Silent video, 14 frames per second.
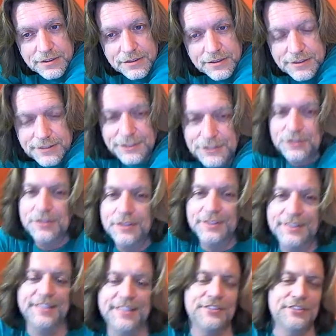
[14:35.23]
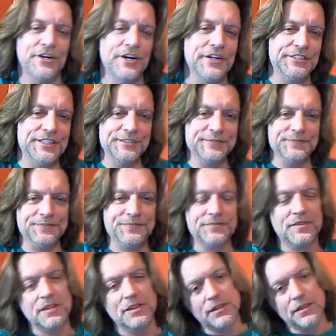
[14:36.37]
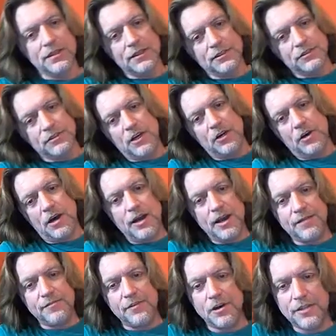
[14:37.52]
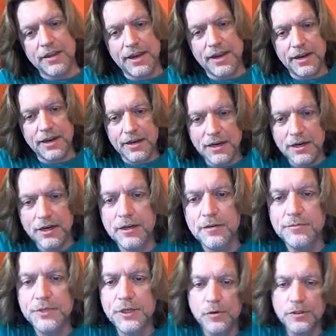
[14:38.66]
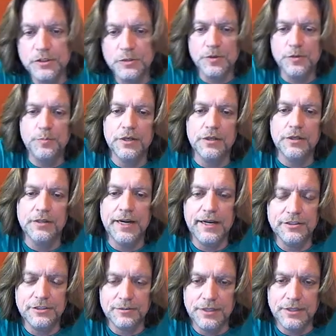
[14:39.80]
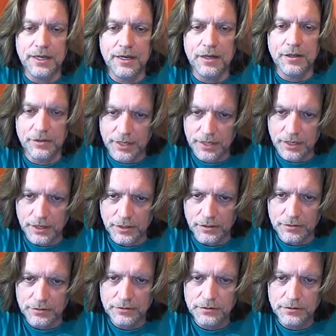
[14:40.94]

It's just exhausting. So I'll have all that. Um, your Woodsmith builder has some talent. Thank you.